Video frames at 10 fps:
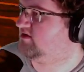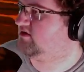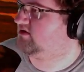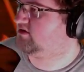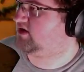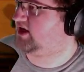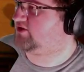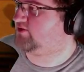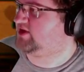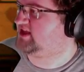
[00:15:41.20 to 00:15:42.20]
Okay, so
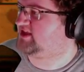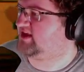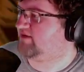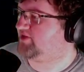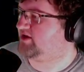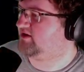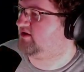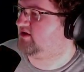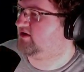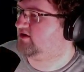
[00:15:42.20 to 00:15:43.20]
we did something.
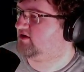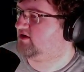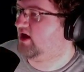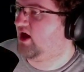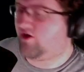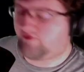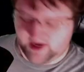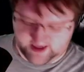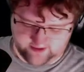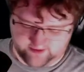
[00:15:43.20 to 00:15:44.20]

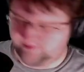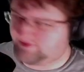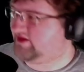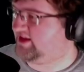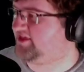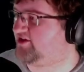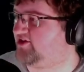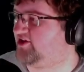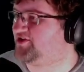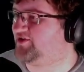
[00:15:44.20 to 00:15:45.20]
Right, our death card
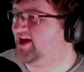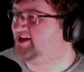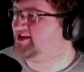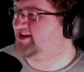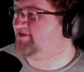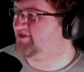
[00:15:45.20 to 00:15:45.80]
also ages up.